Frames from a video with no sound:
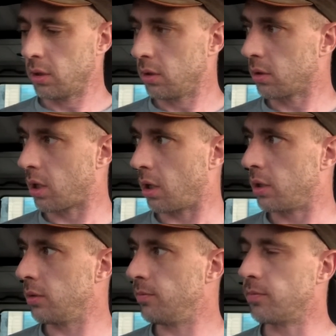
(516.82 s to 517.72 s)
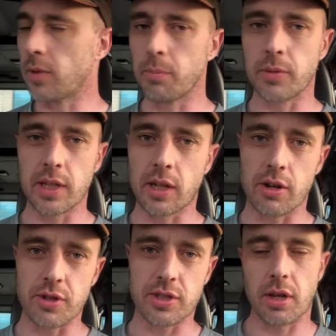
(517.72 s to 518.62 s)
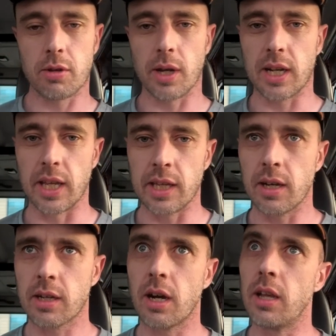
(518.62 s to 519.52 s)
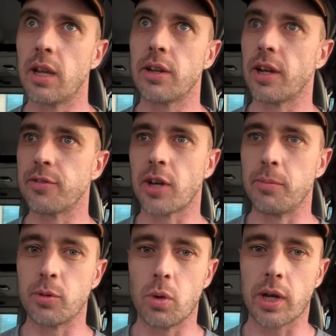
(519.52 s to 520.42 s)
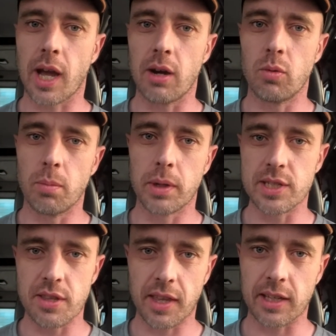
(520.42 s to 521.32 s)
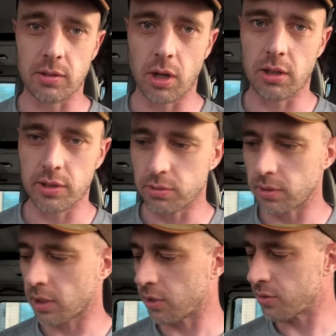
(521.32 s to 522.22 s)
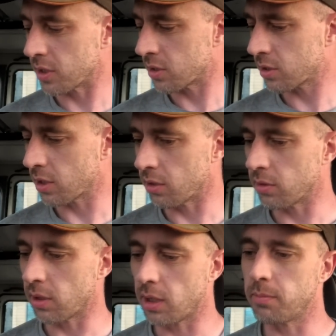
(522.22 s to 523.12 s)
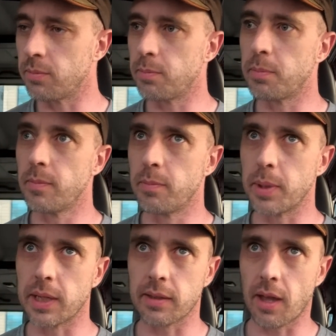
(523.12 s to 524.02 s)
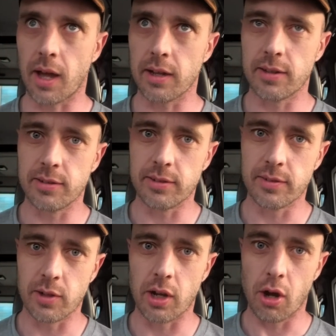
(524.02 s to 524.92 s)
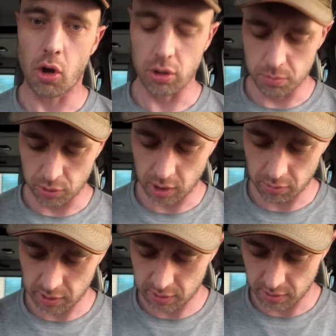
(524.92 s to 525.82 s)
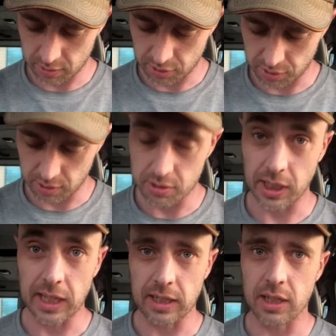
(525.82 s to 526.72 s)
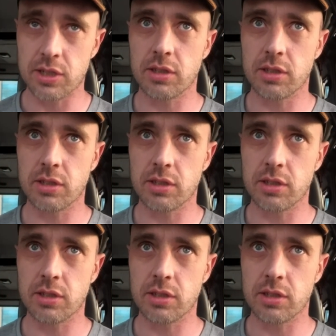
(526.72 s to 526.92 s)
God, I'm in countries so quickly I don't have time to work out what please and thank you are in all the countries, so I'm being that horrible tourist and just using English.